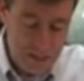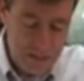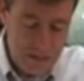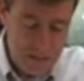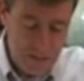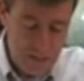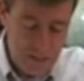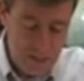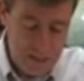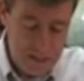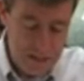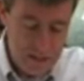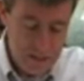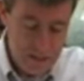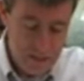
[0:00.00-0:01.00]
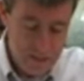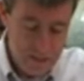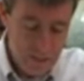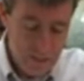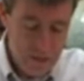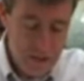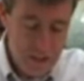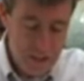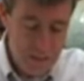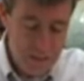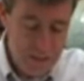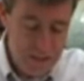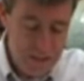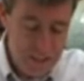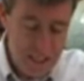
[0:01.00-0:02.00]
by His blood, we shall
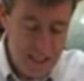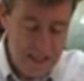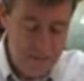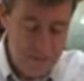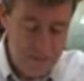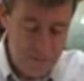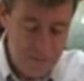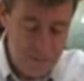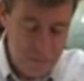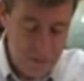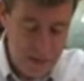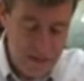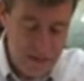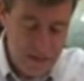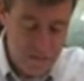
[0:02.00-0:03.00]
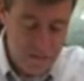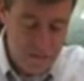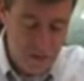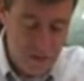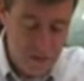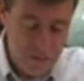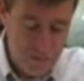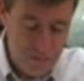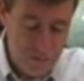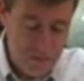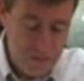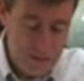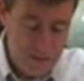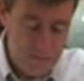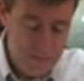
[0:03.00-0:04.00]
be saved from the wrath of God
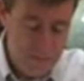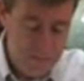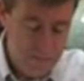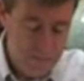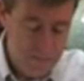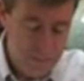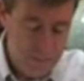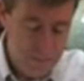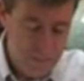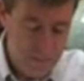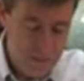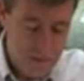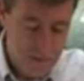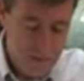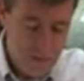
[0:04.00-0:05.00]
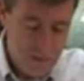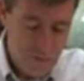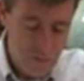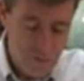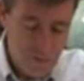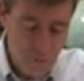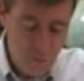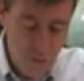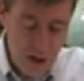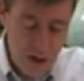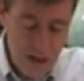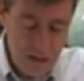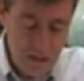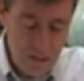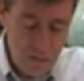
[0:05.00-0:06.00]
through Him. For if
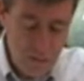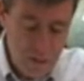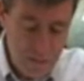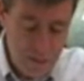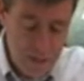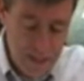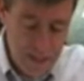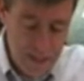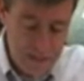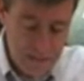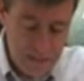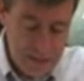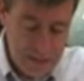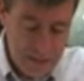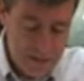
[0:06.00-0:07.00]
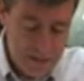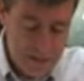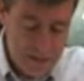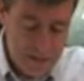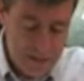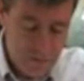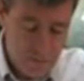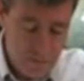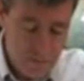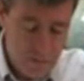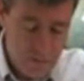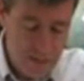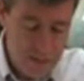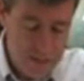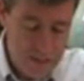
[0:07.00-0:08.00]
while we were enemies, we
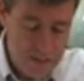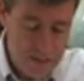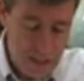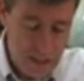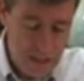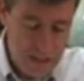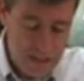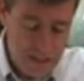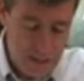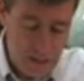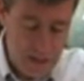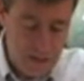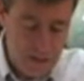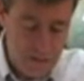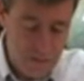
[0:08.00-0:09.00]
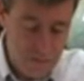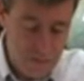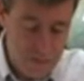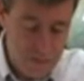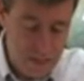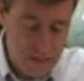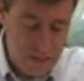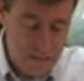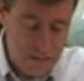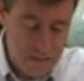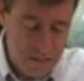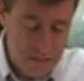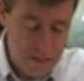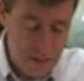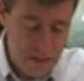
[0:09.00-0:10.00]
were reconciled to God through the death of
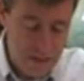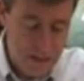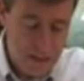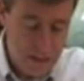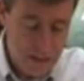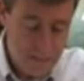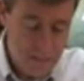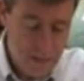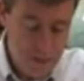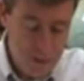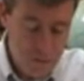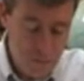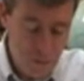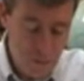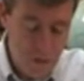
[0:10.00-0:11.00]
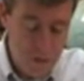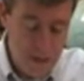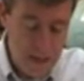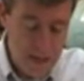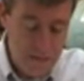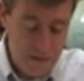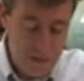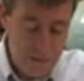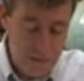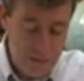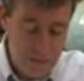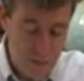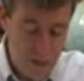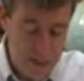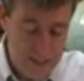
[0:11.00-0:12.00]
His Son, much more, having
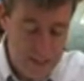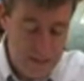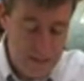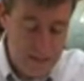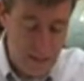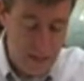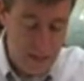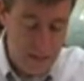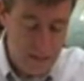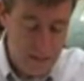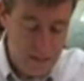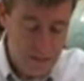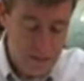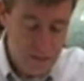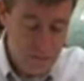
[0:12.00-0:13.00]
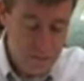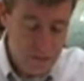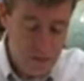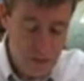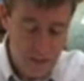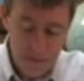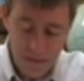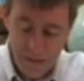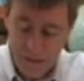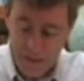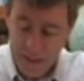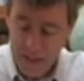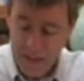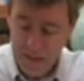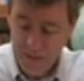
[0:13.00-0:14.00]
been reconciled, we shall be
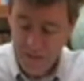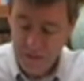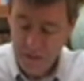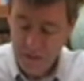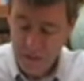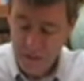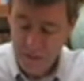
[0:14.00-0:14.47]
saved